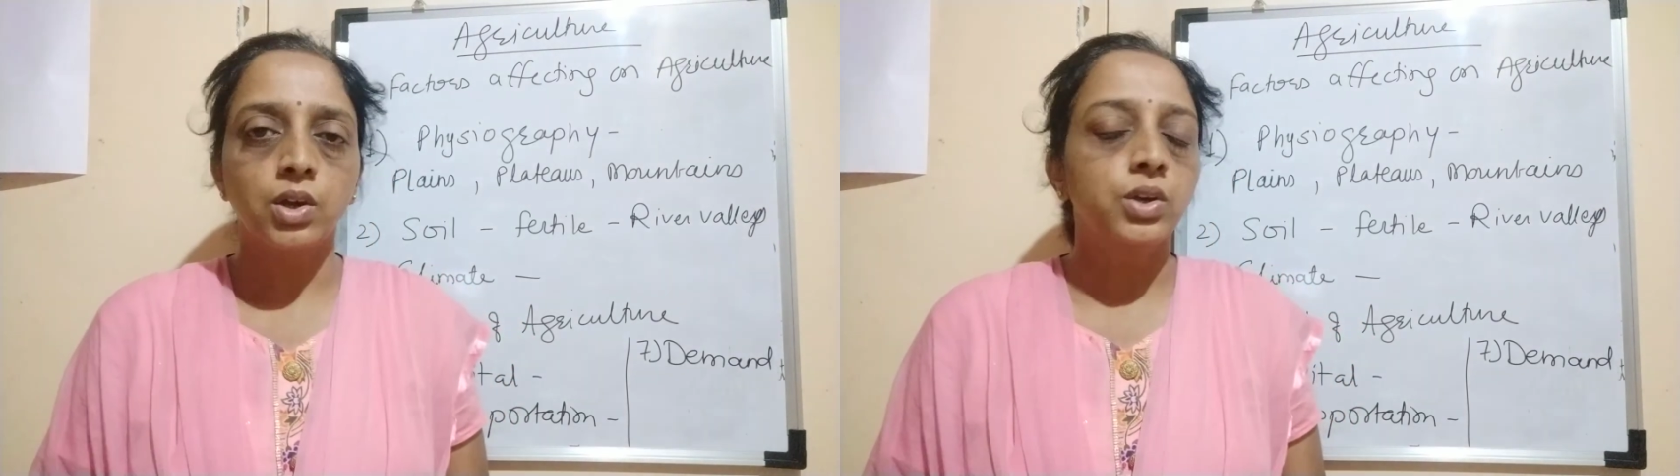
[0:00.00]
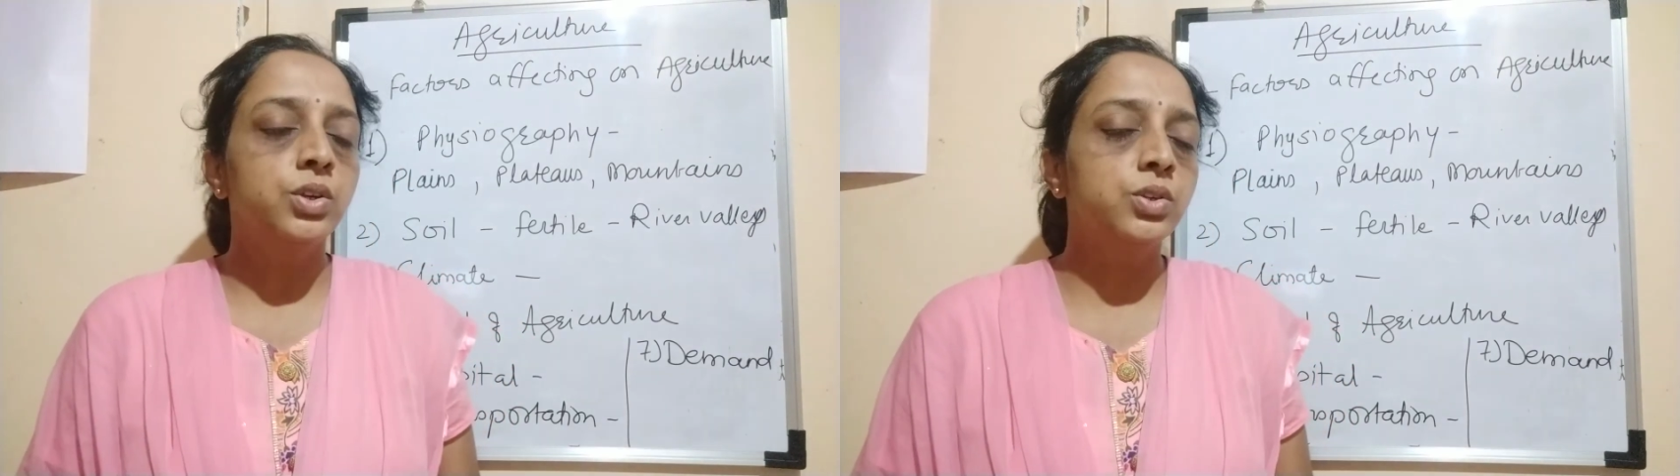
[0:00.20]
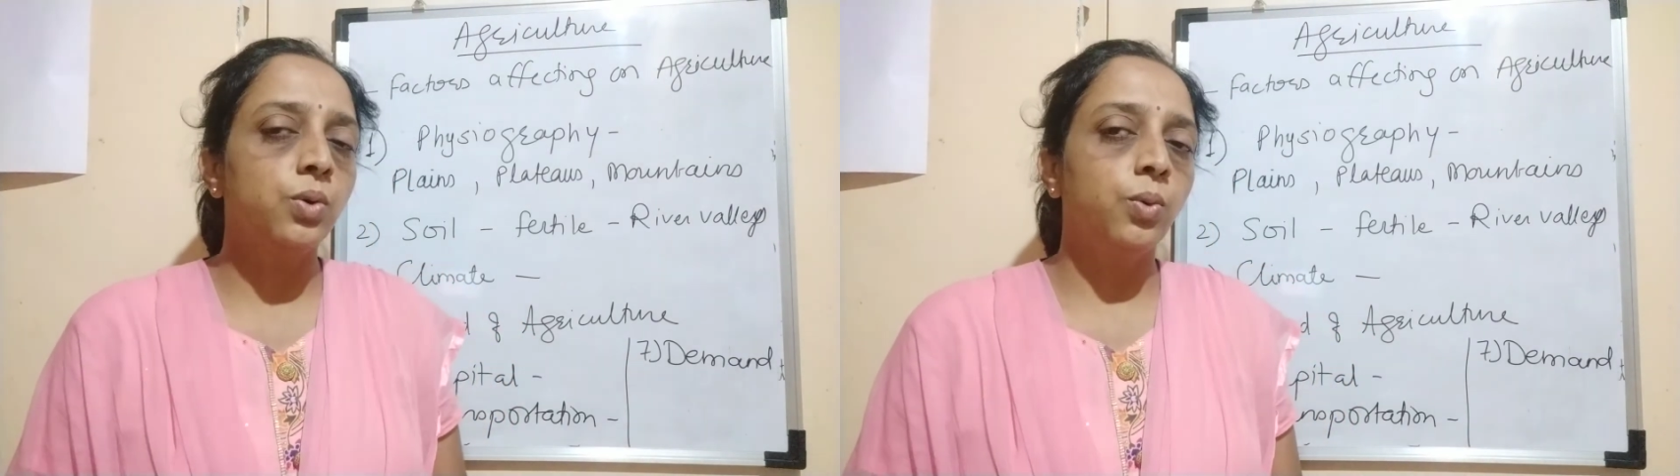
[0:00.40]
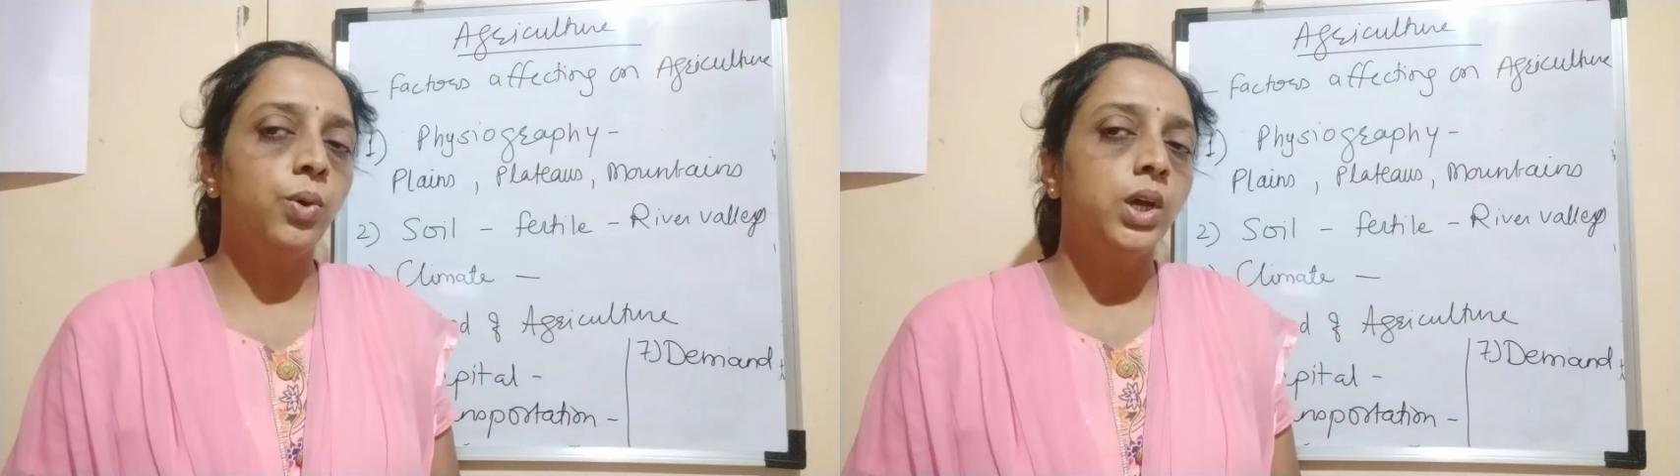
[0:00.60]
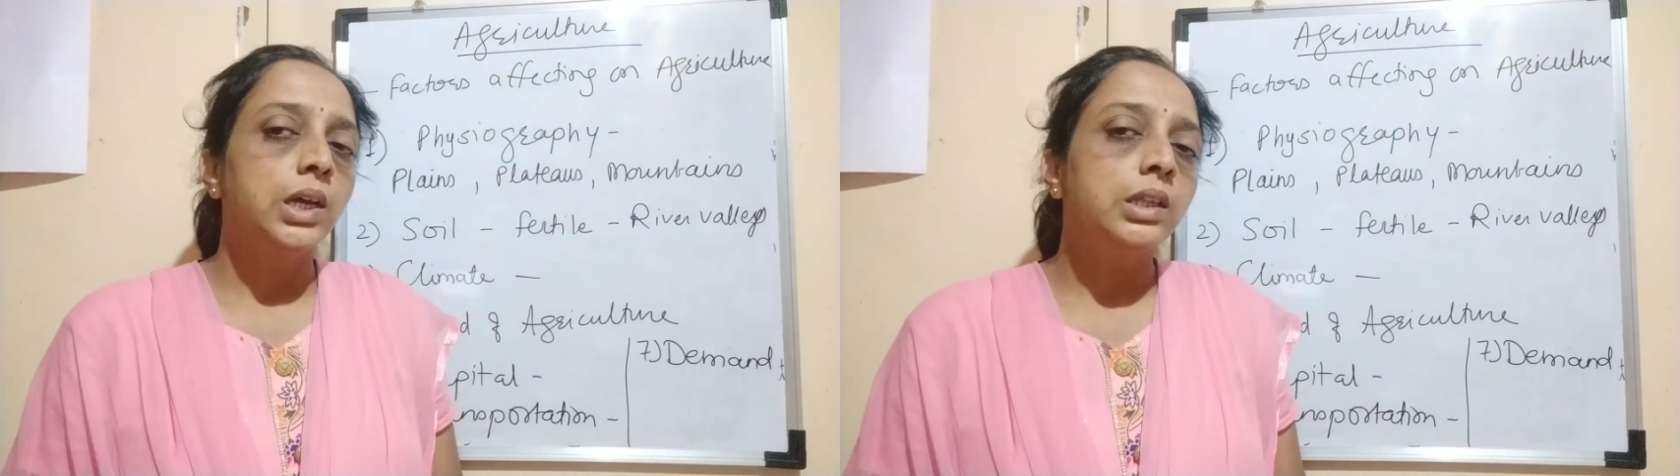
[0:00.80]
So
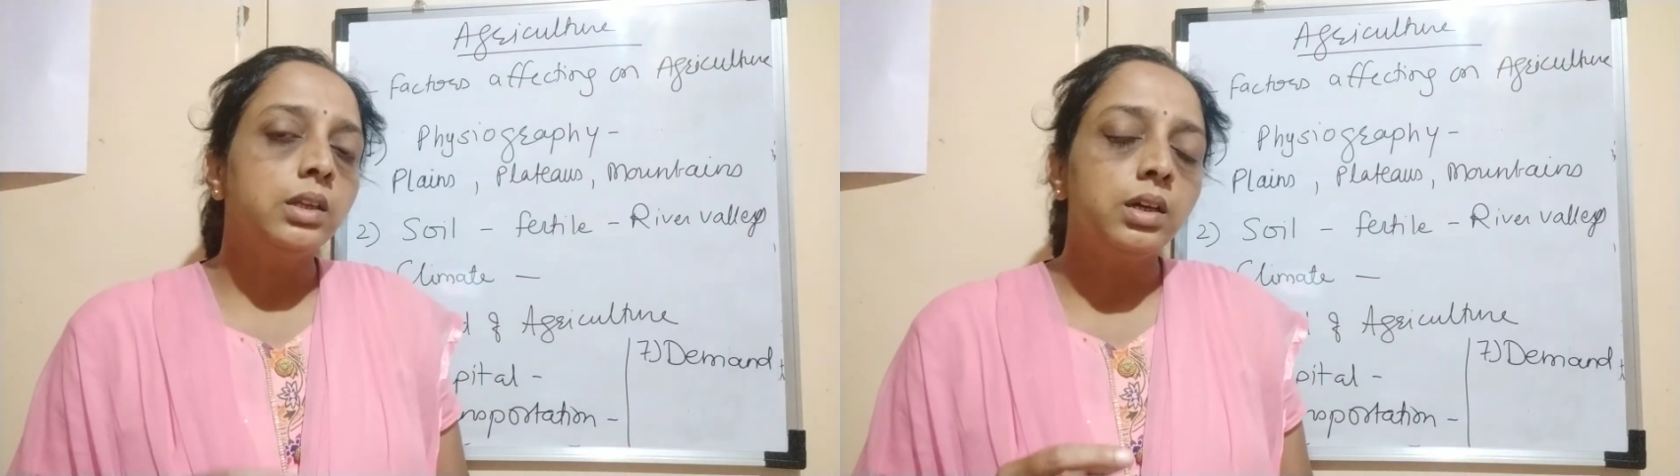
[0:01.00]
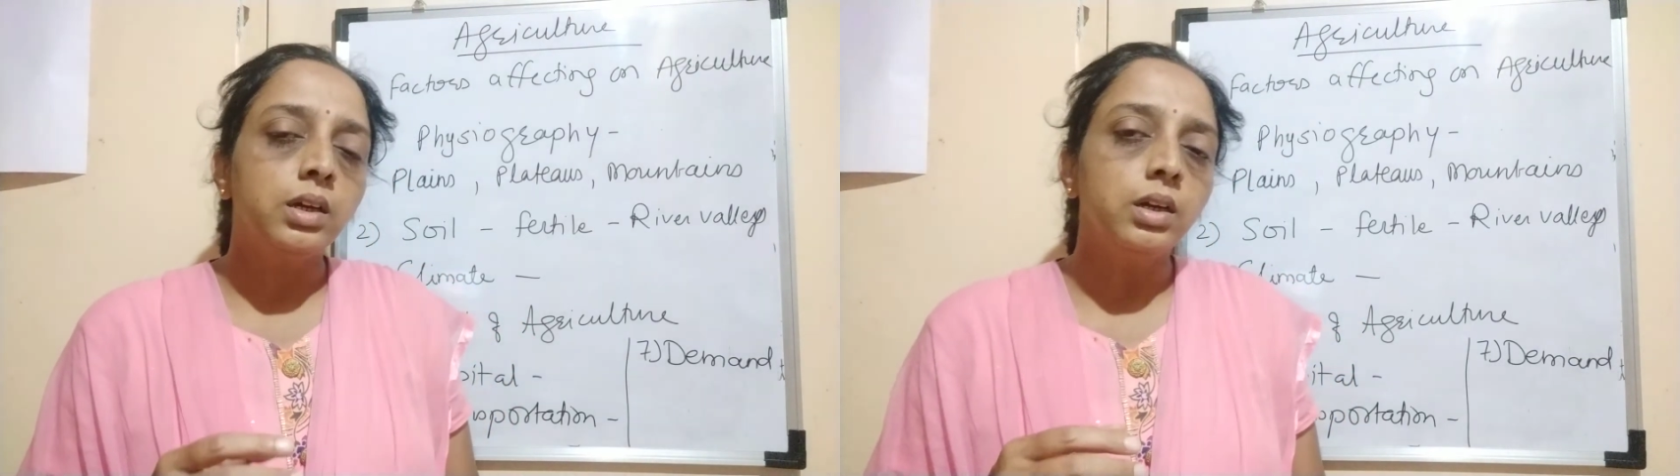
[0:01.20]
the